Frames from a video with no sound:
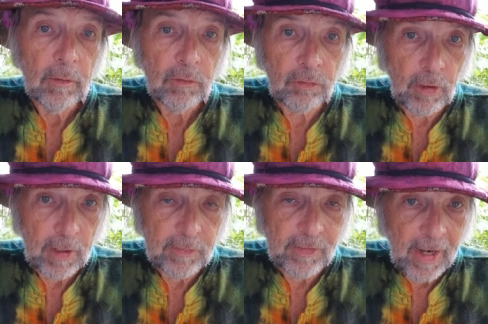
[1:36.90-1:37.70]

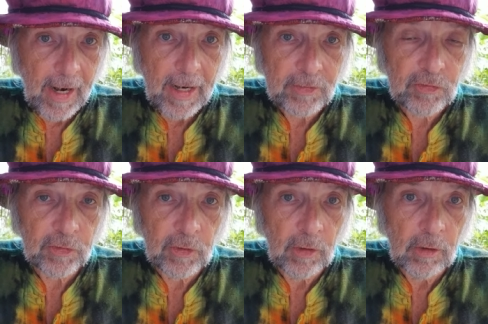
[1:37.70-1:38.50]

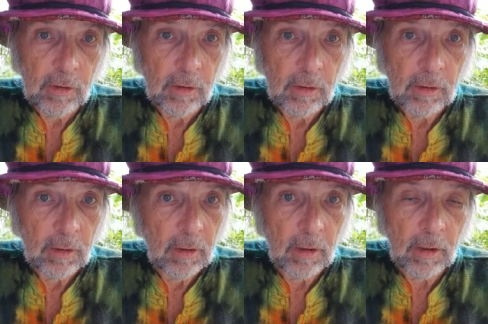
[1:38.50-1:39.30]
transactional
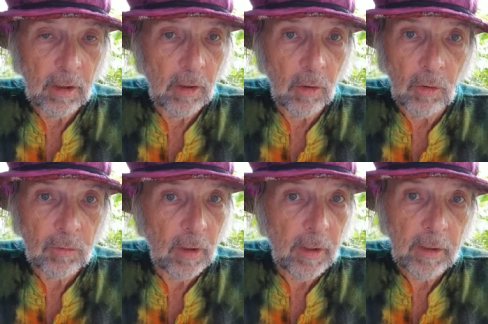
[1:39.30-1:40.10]
uh,
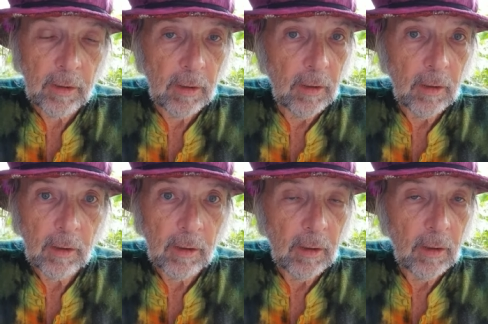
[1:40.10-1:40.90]
only.
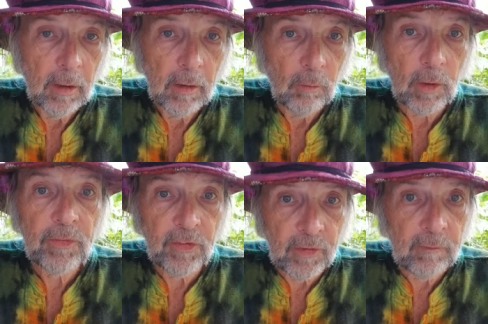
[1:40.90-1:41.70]

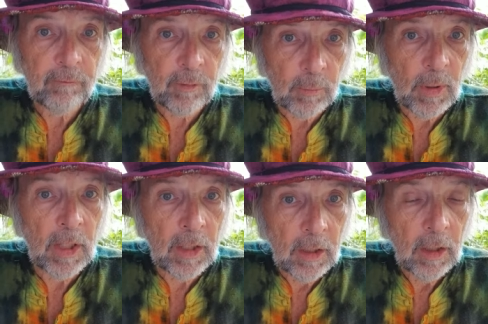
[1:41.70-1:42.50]
What's in it for
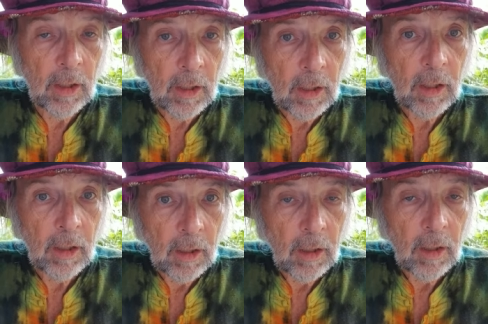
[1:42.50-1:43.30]
me?
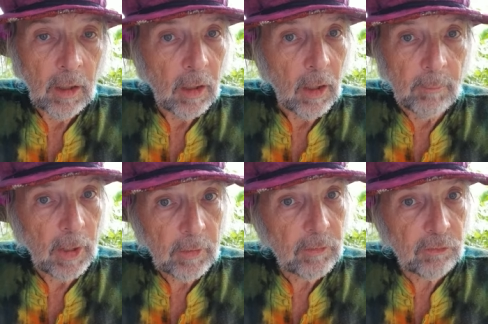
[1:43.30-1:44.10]
I'm
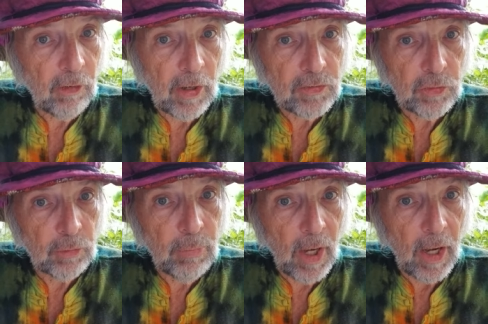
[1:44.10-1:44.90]
not going to scratch your
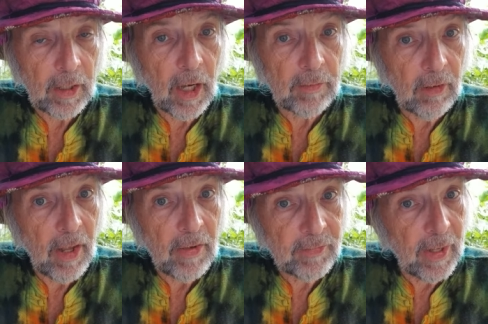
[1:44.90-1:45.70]
back
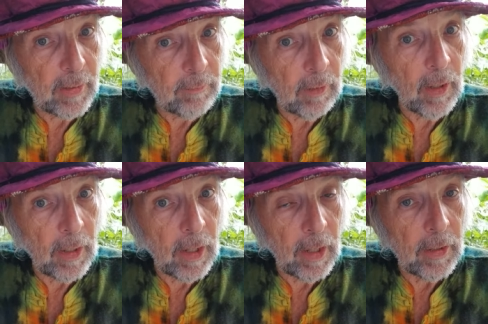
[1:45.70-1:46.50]
unless and, and
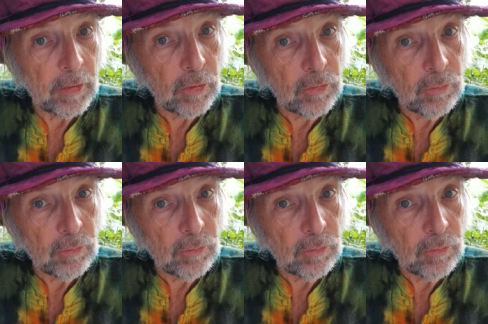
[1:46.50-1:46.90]
and you do